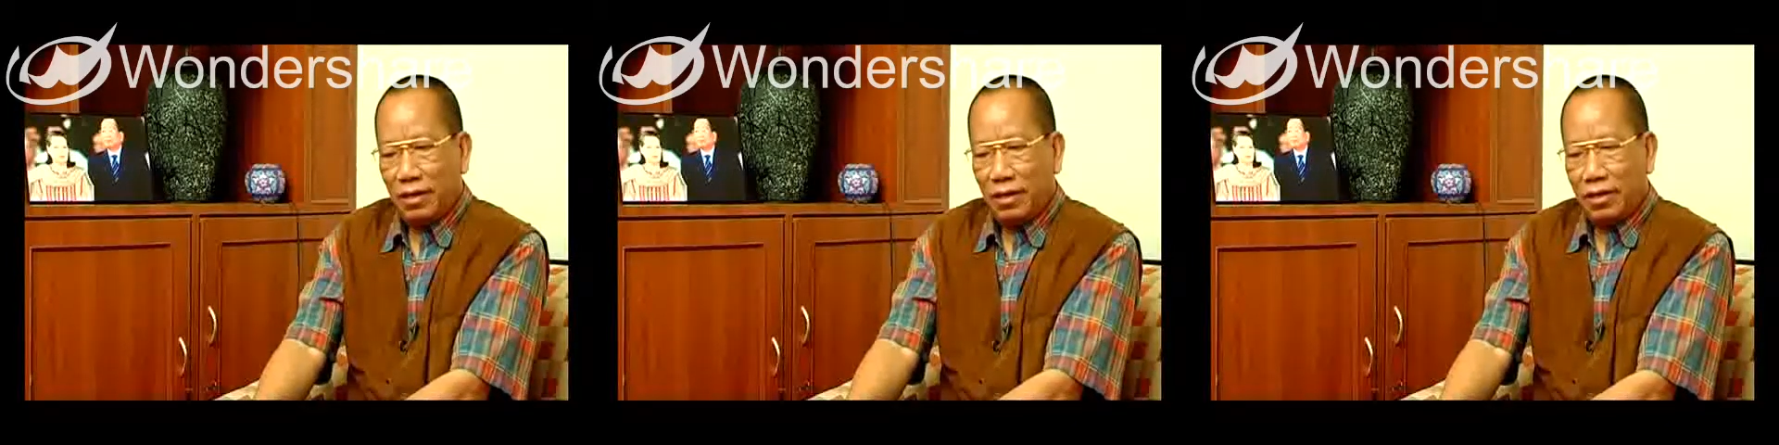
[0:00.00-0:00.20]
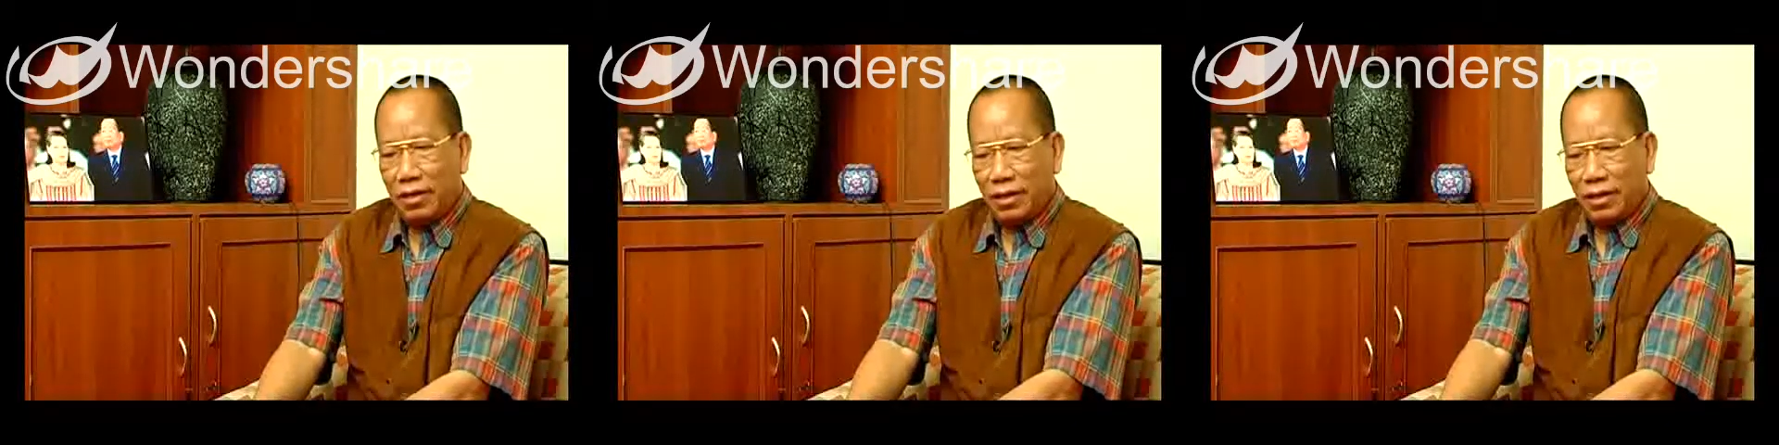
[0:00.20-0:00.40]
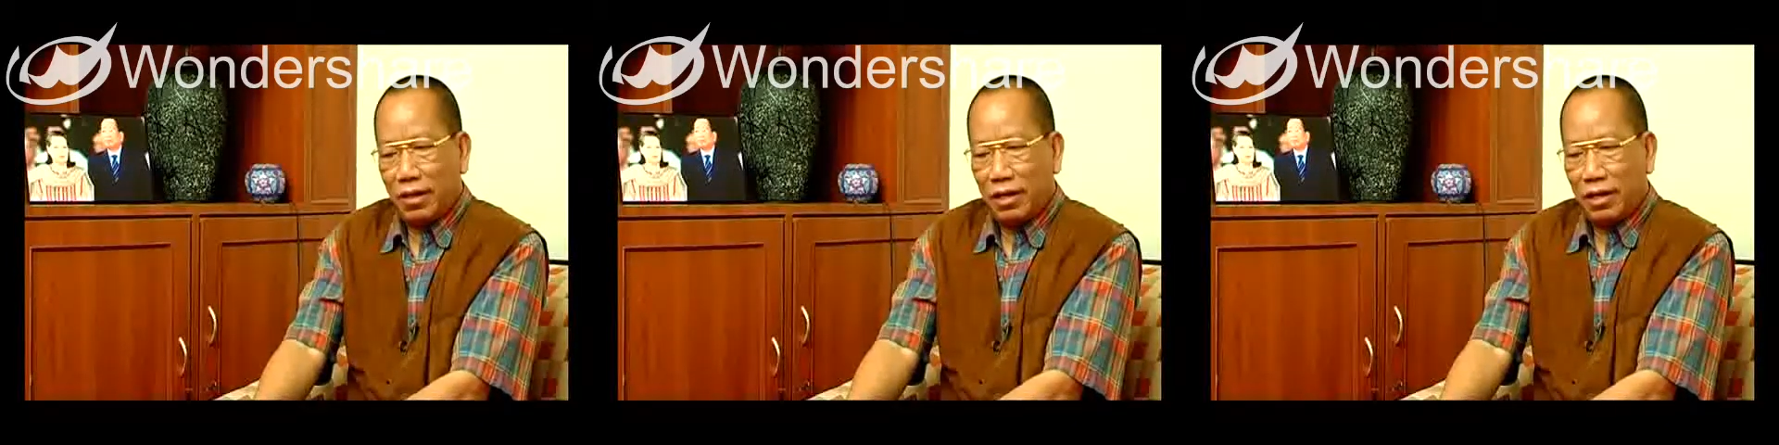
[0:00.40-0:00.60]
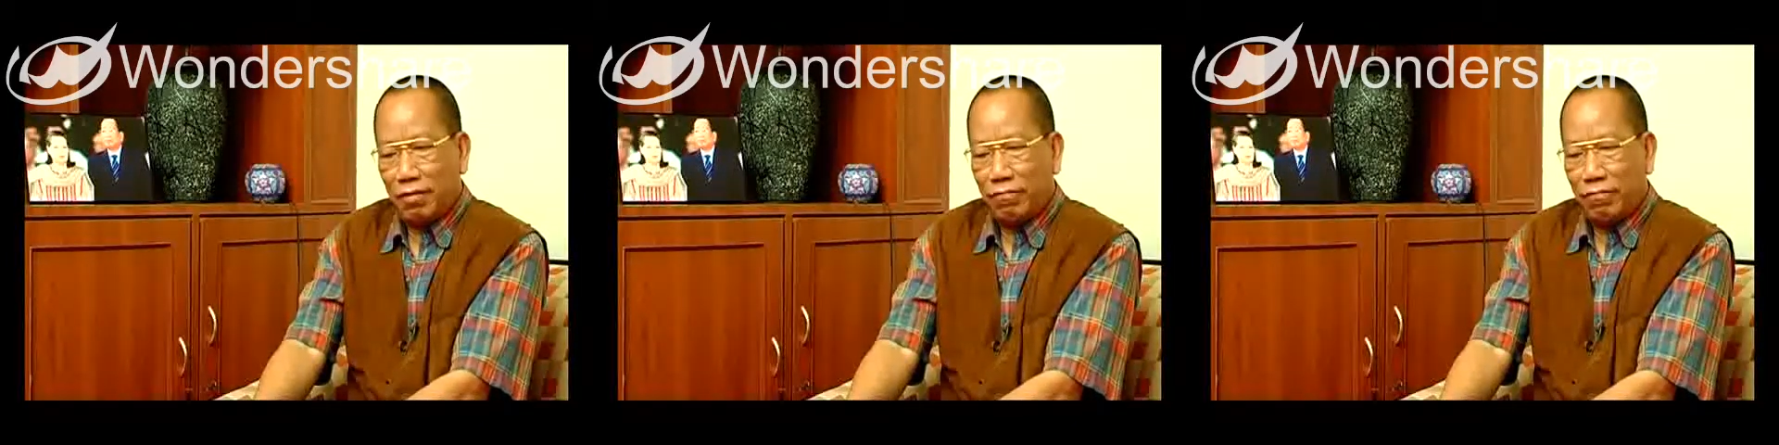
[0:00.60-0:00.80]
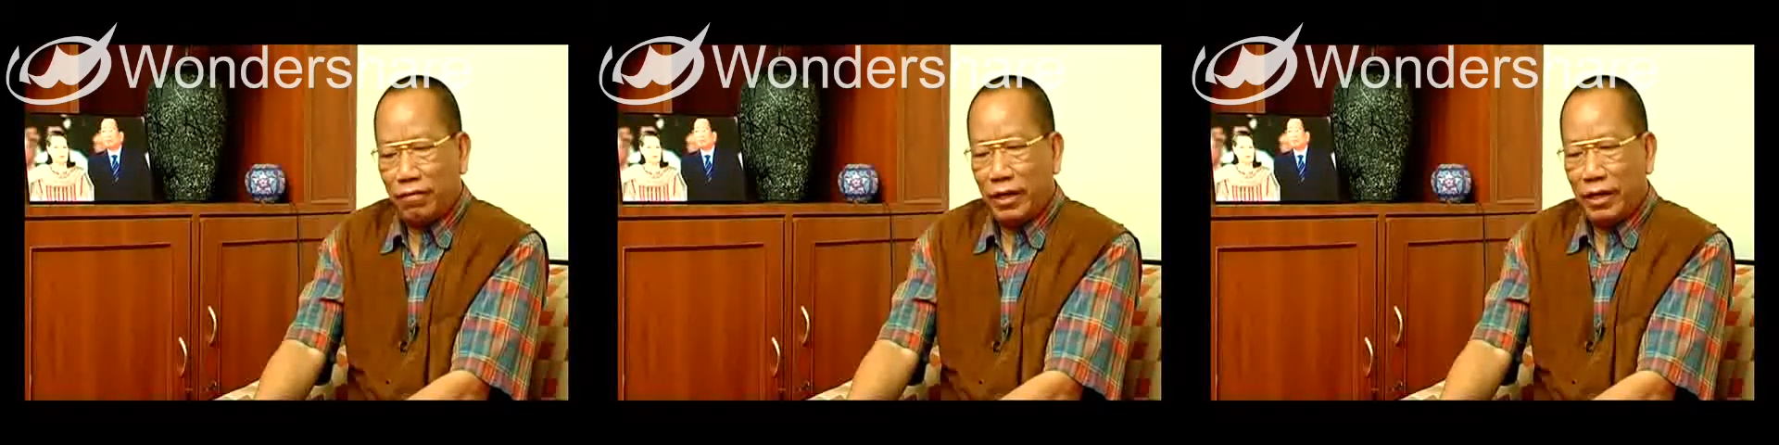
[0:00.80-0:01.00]
a kind
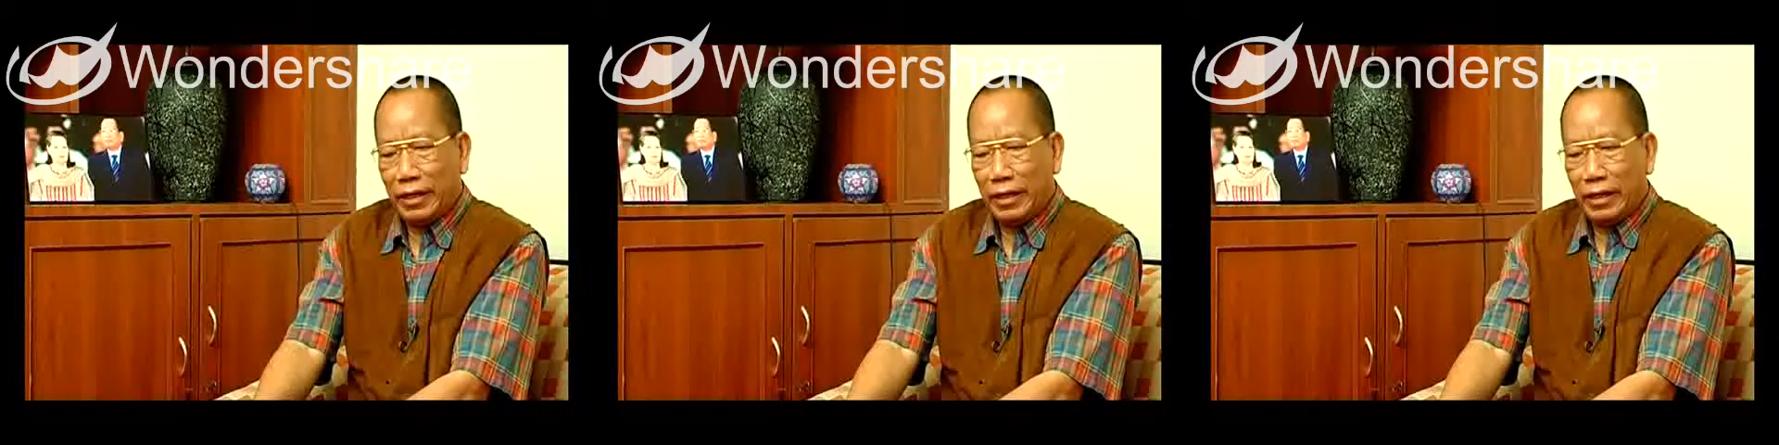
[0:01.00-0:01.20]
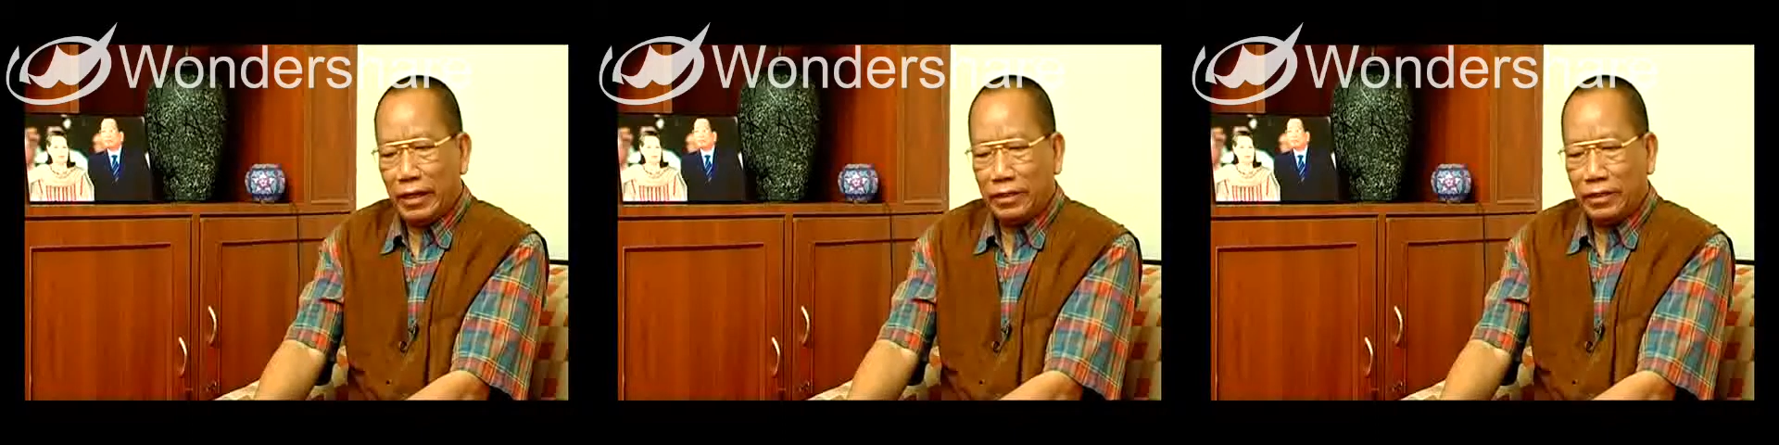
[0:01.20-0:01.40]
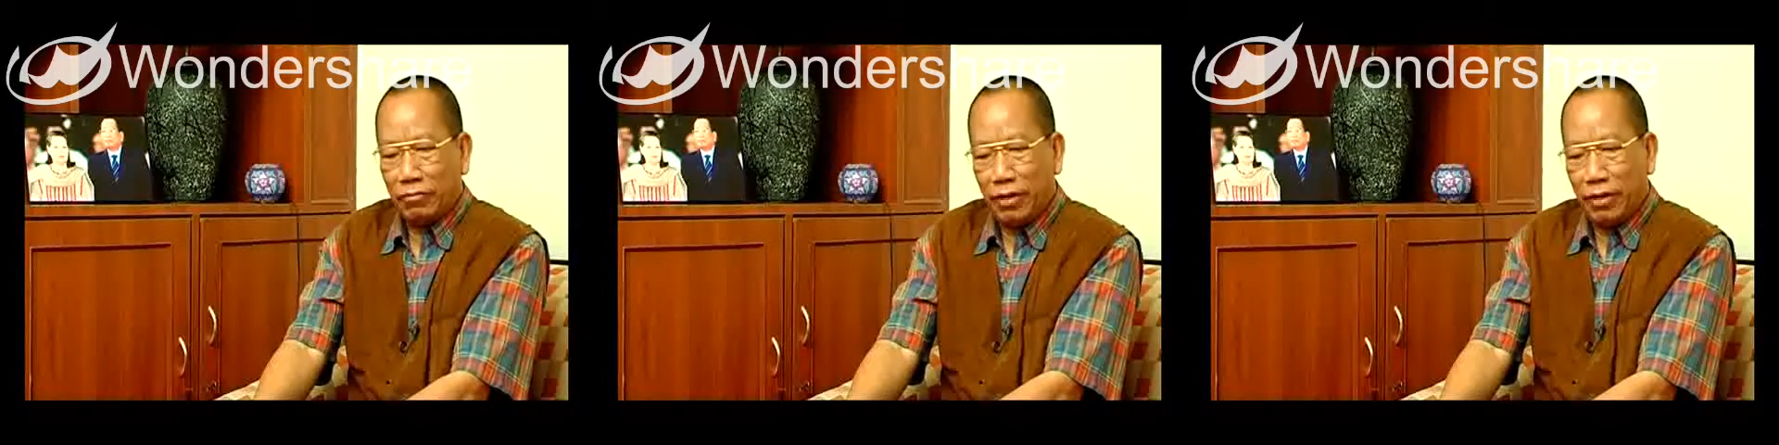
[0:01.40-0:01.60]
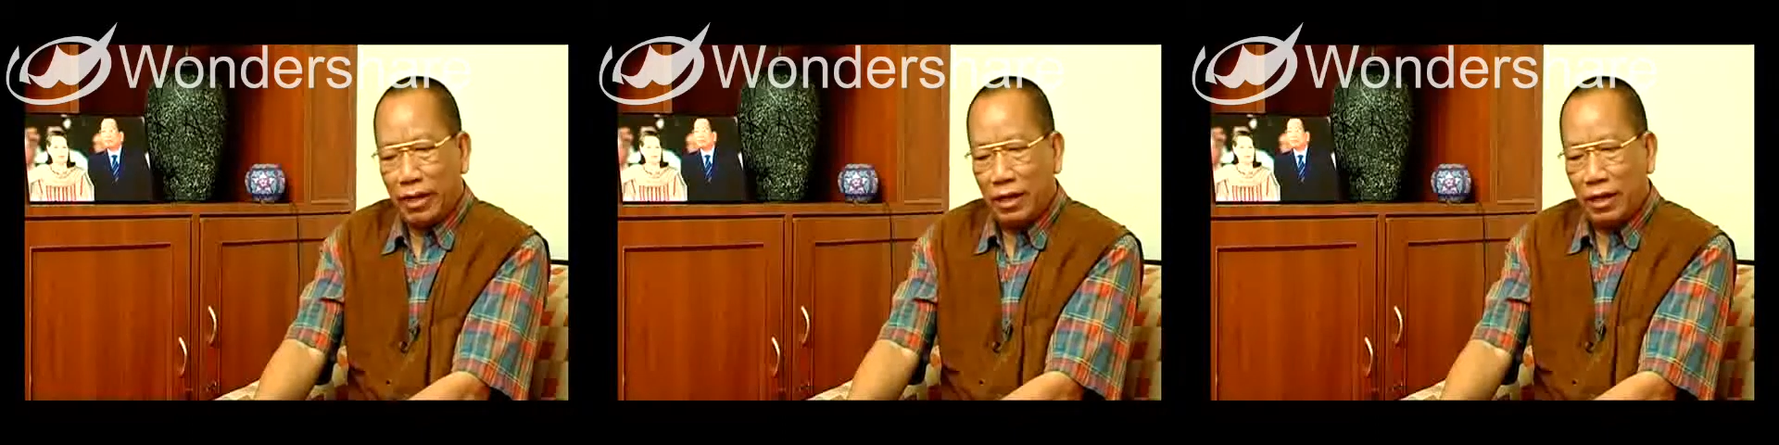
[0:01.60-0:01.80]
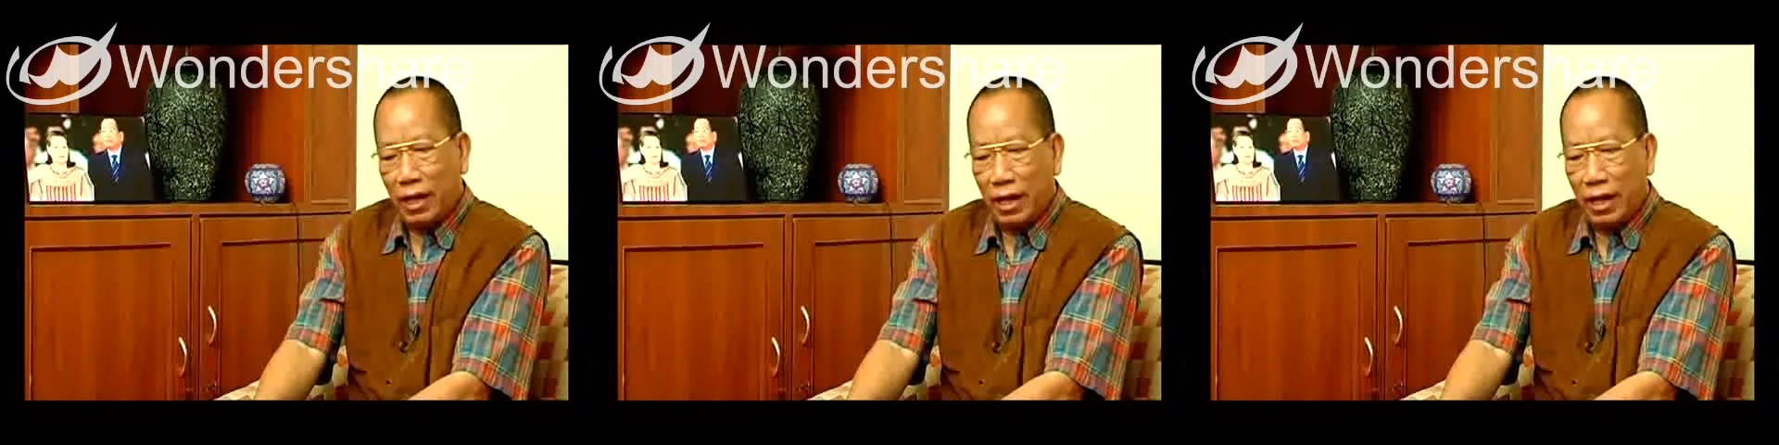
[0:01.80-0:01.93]
of feeling that, well,